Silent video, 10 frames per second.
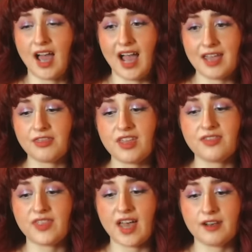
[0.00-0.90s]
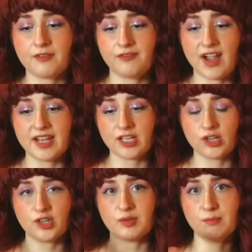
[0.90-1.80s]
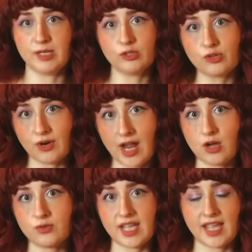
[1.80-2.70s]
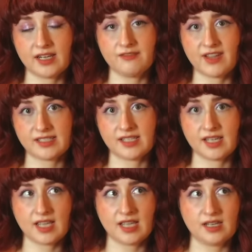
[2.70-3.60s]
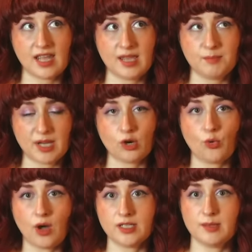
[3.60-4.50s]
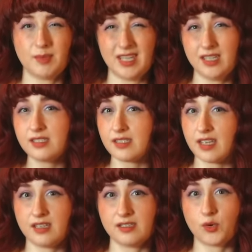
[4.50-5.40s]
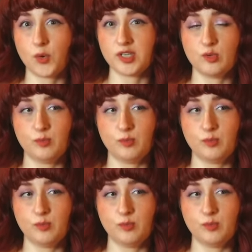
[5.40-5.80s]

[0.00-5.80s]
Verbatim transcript: I think that finding a good middle ground and investing in a better quality piece is going to